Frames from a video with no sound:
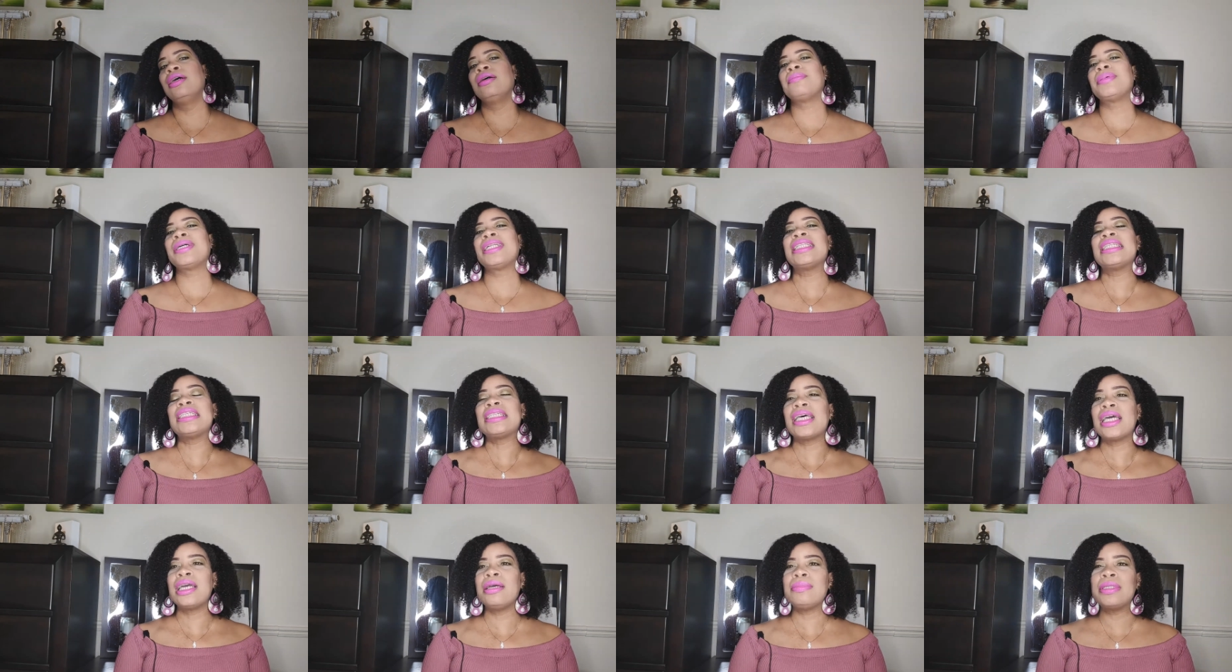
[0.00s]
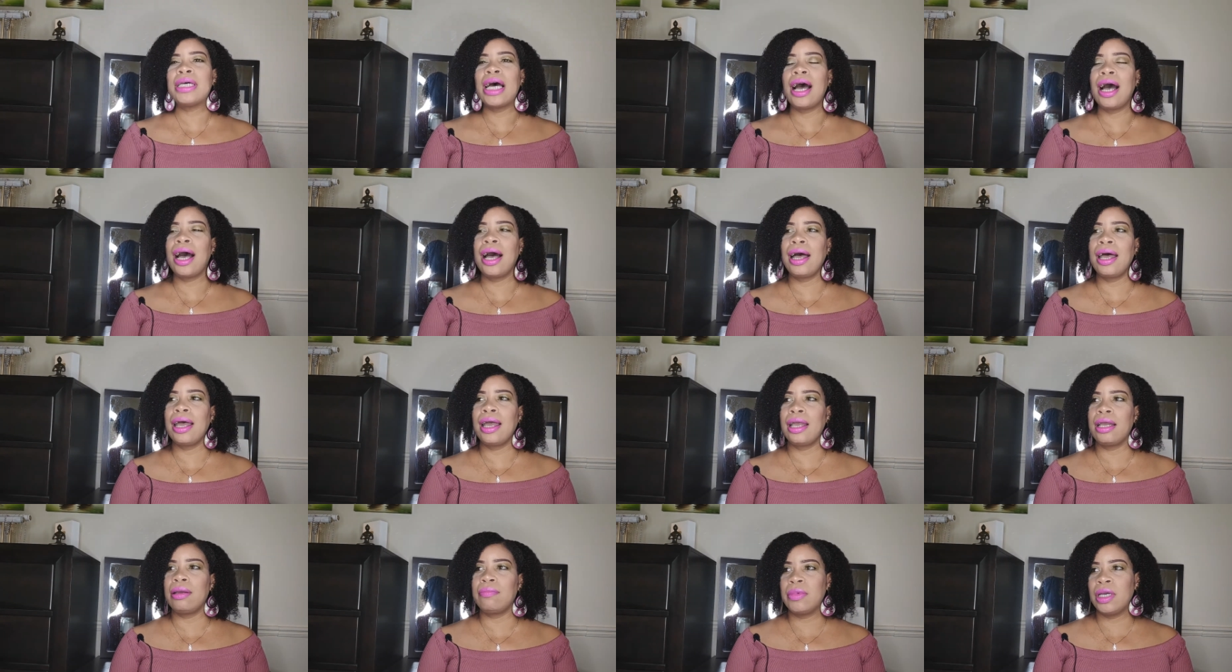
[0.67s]
But at the same
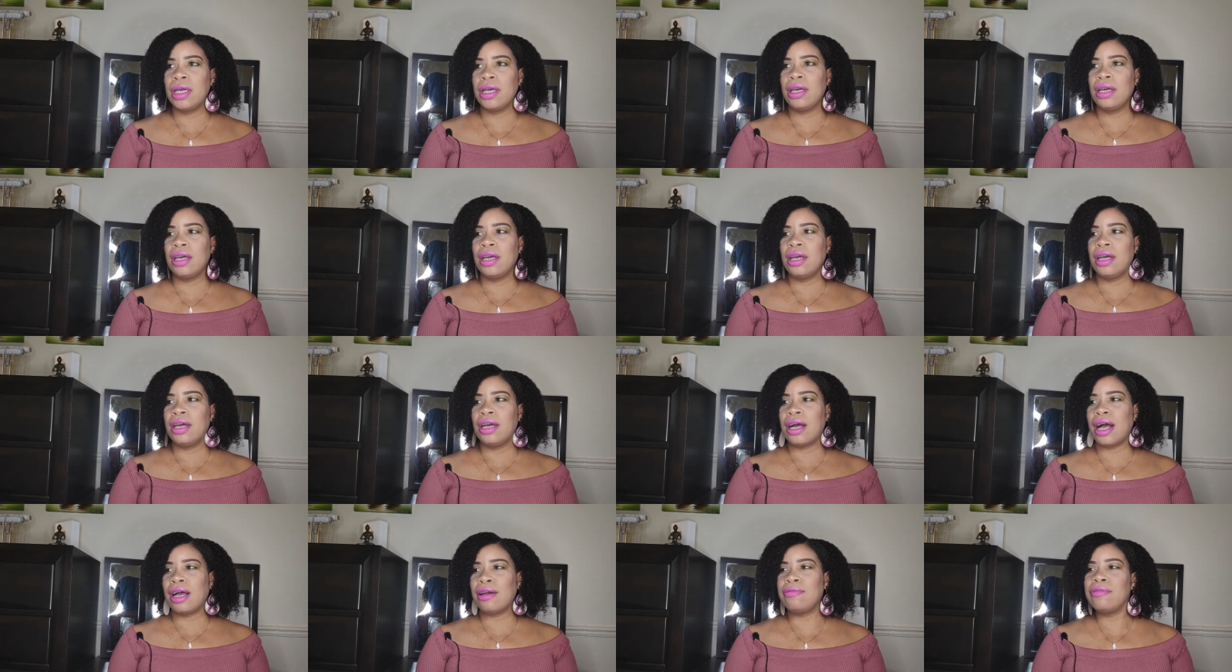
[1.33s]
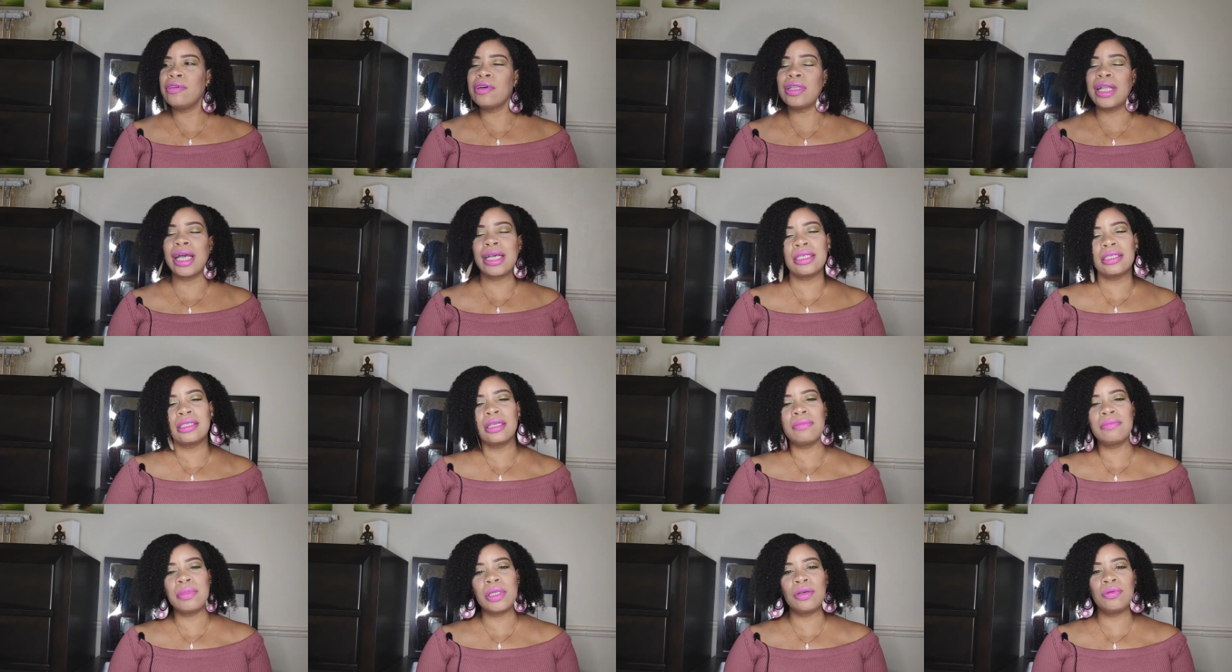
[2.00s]
time, I felt like
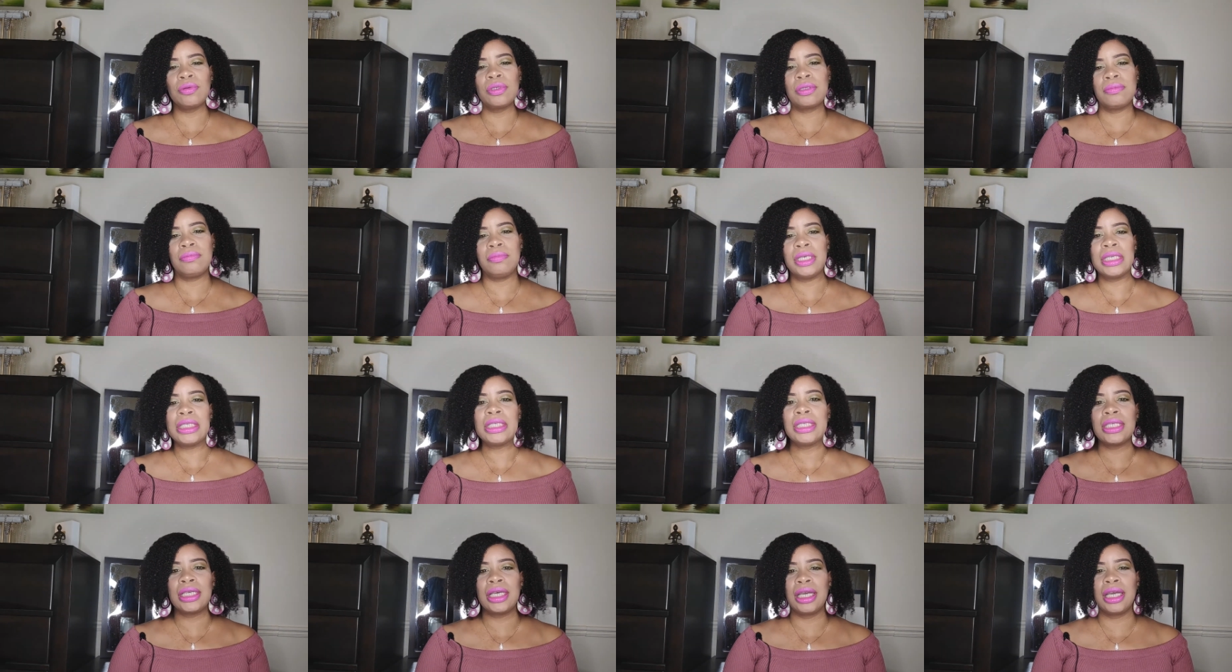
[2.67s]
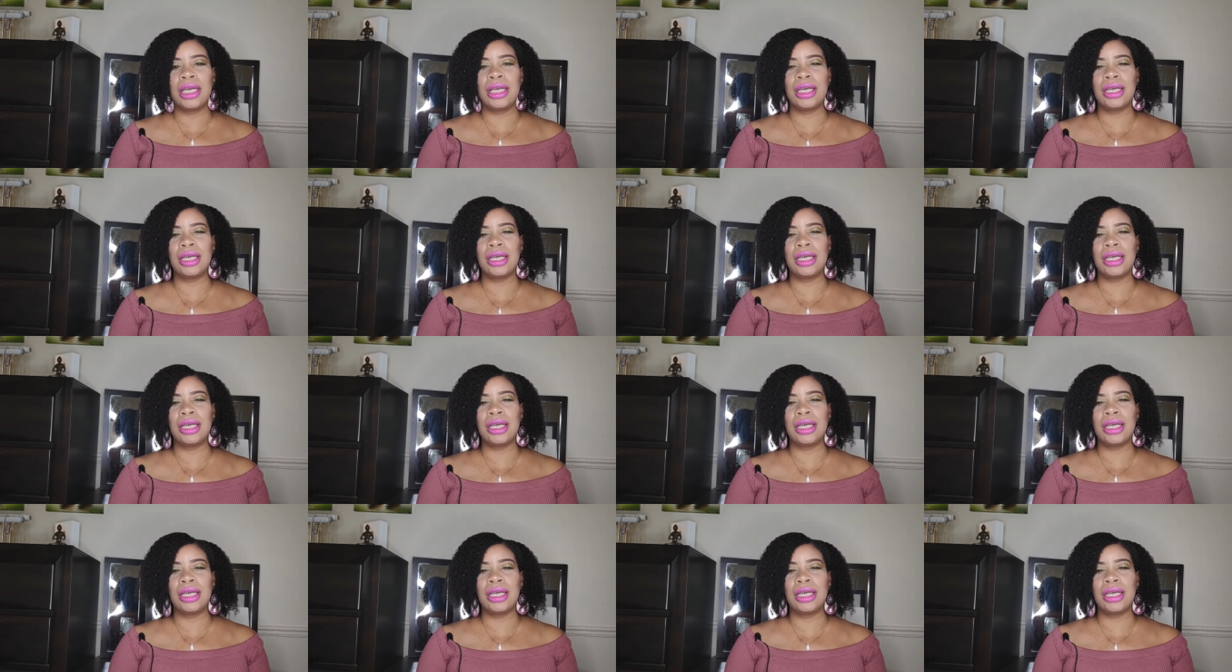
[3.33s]
something was missing.